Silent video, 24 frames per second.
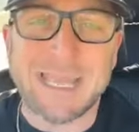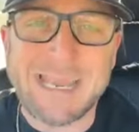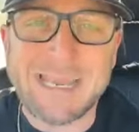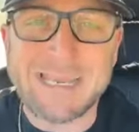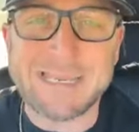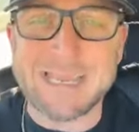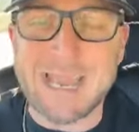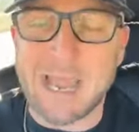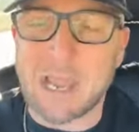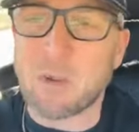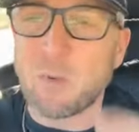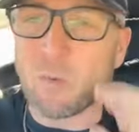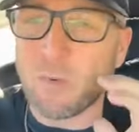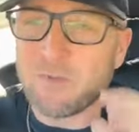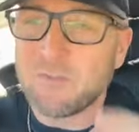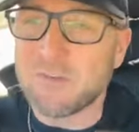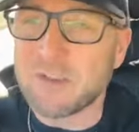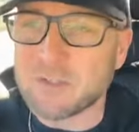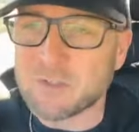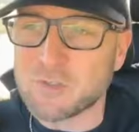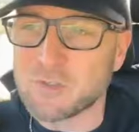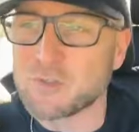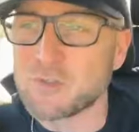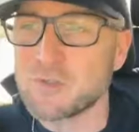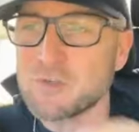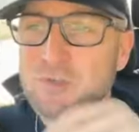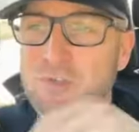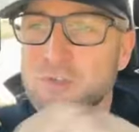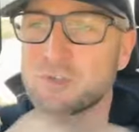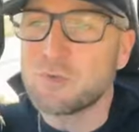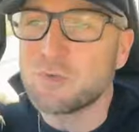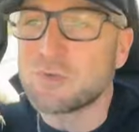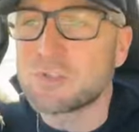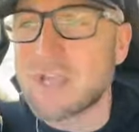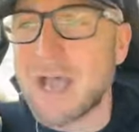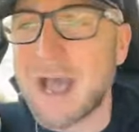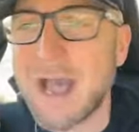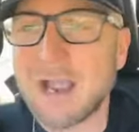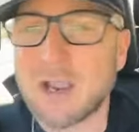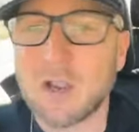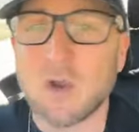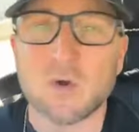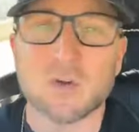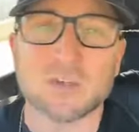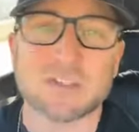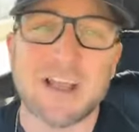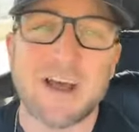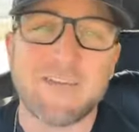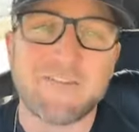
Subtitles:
late night. We've introduced new tacos.